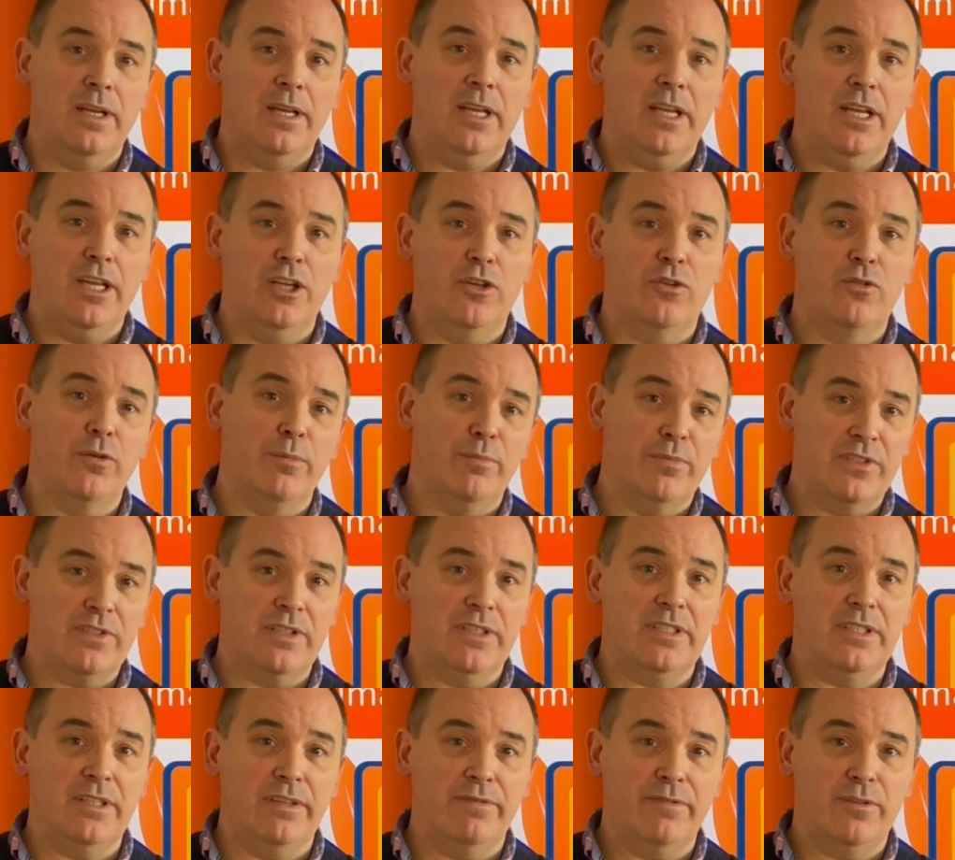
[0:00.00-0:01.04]
interim
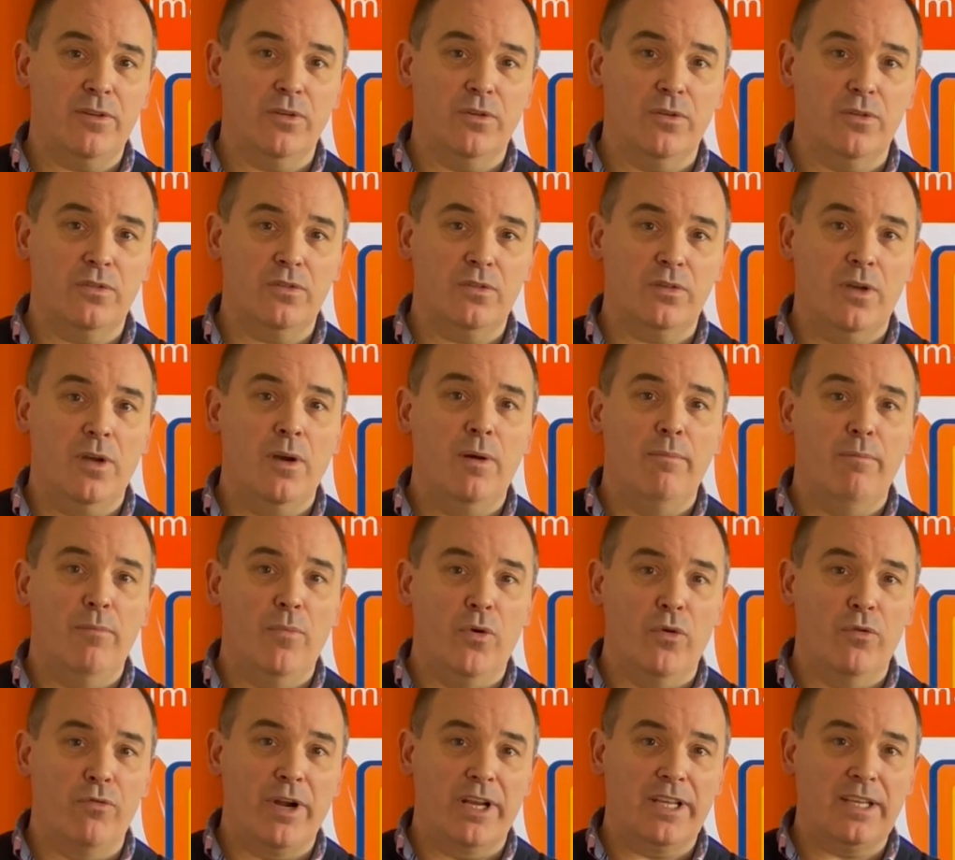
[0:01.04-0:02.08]
certificates
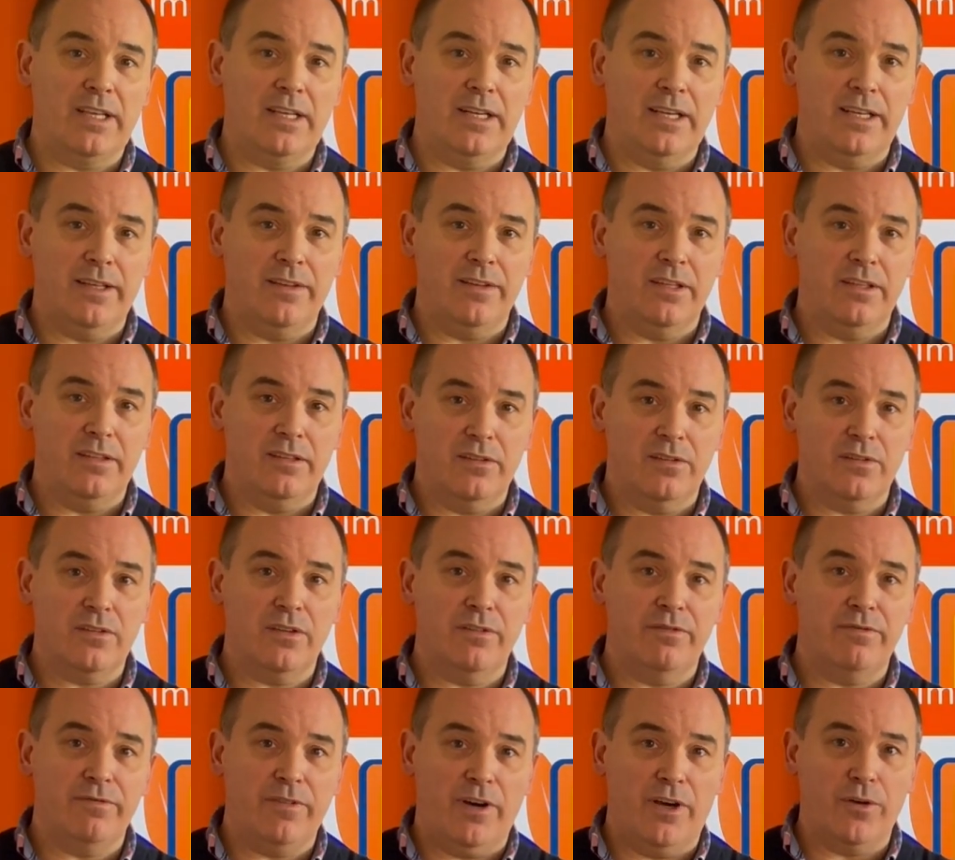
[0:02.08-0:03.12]
more regularly than just a
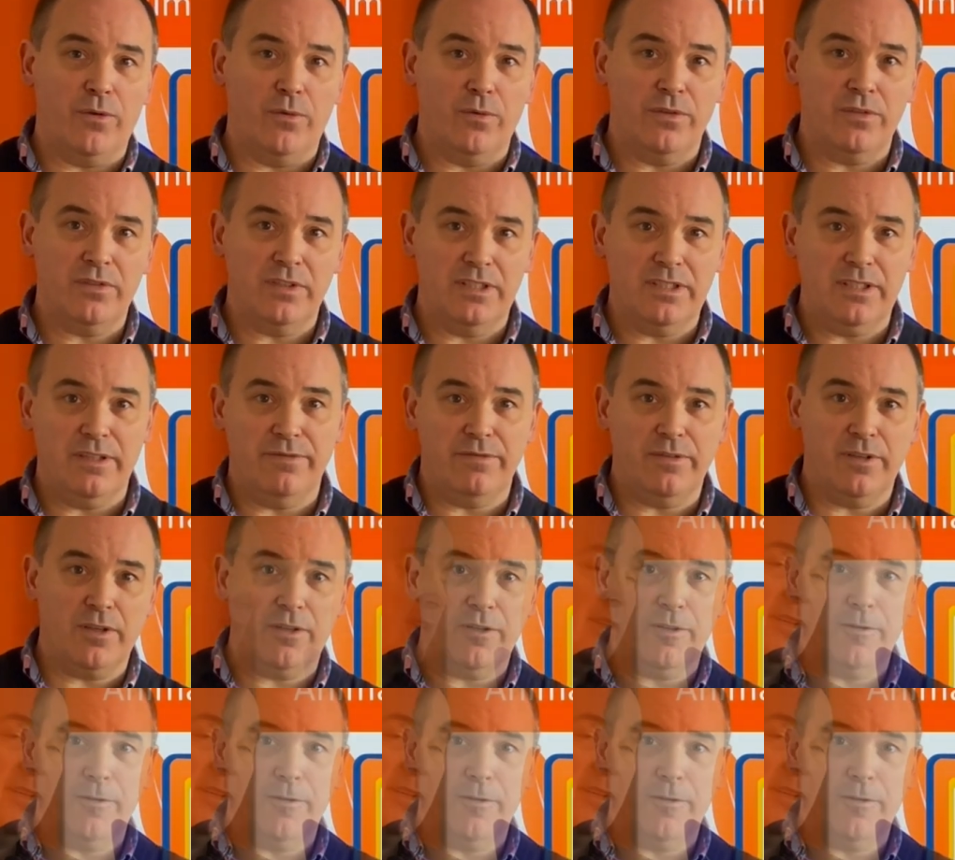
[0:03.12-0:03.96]
final certificate.